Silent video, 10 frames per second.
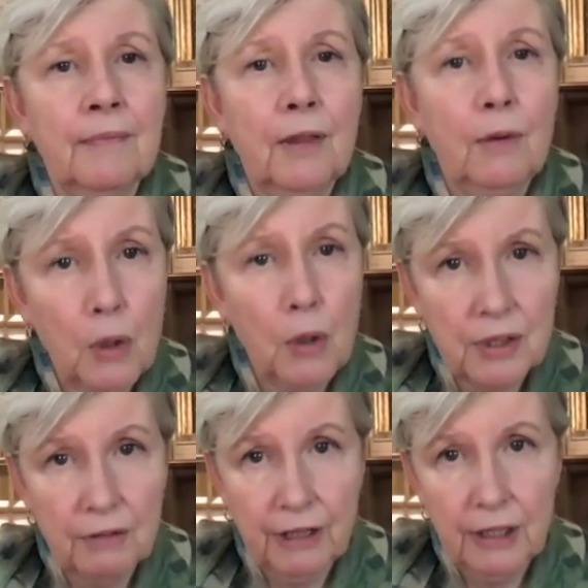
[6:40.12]
The
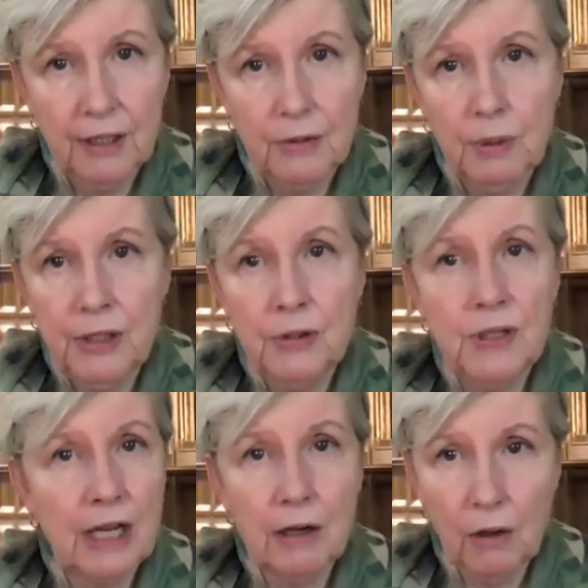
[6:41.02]
worst of it is when you
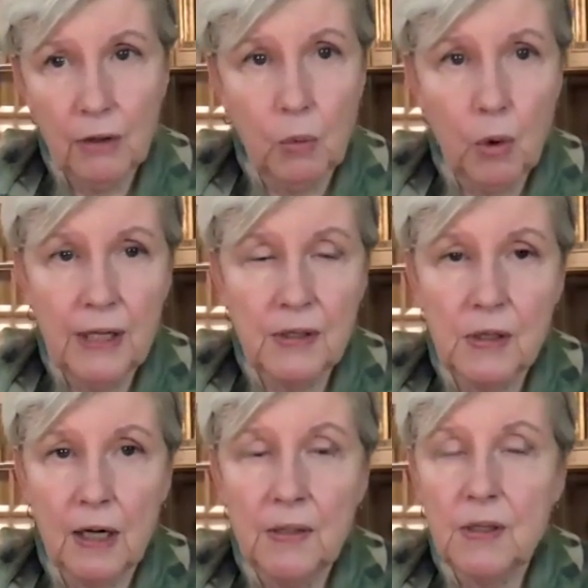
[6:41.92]
see all the warning
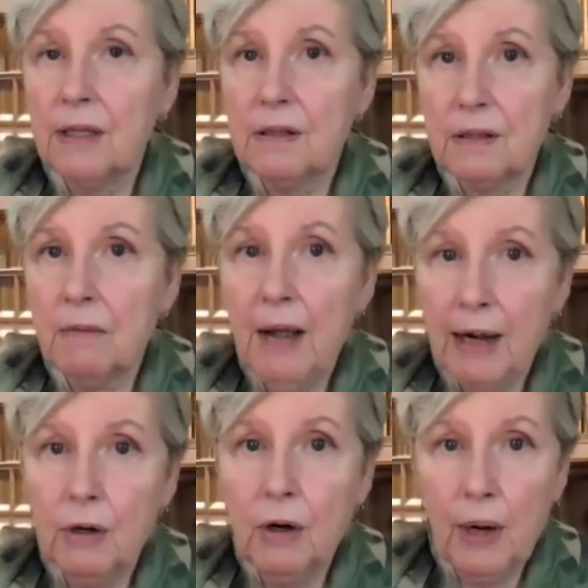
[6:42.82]
signs and
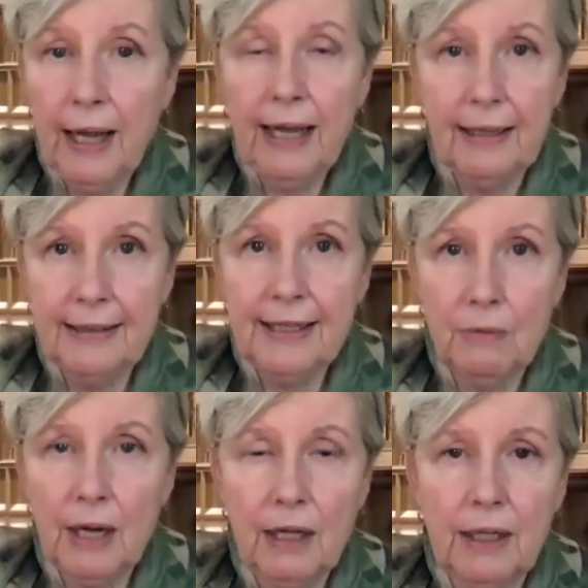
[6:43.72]
somehow go ahead and
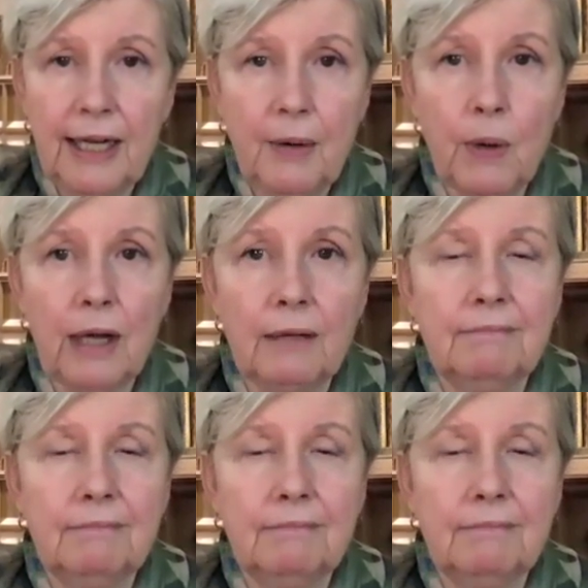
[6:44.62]
derail anyway.